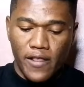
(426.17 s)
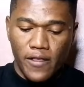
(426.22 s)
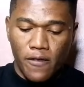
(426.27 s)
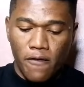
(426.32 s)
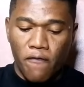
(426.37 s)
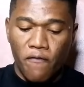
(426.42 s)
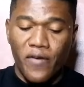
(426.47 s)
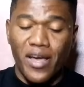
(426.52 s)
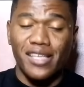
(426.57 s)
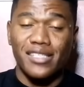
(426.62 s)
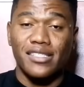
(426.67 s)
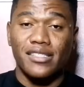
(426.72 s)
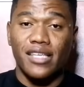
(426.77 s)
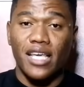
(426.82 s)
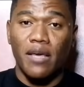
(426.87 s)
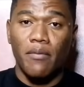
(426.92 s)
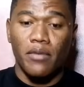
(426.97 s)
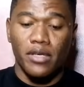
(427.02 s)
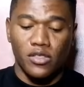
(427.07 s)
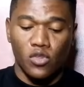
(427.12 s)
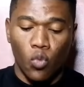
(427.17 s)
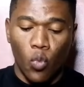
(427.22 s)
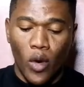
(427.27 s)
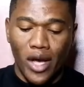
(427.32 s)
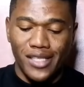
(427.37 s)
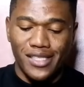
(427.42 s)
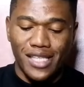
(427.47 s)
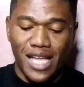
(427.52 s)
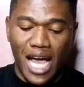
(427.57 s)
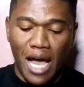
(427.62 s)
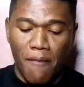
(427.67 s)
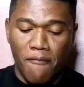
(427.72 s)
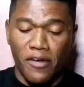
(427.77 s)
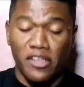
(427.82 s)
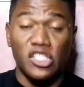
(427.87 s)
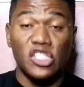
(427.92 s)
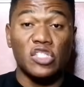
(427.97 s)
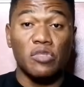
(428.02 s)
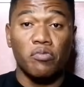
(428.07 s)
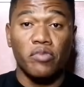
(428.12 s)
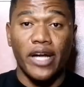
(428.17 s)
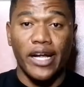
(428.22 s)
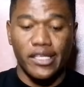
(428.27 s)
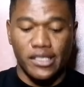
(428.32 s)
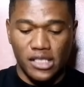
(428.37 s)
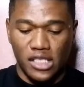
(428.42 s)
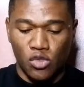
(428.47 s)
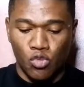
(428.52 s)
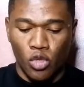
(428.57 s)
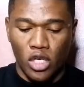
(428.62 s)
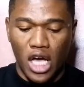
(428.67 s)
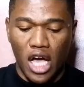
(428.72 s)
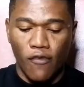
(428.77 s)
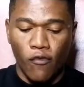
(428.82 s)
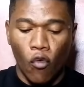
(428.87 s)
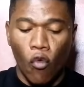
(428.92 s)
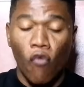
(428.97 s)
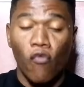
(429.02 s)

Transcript: The first game is West Ham versus Brighton. We have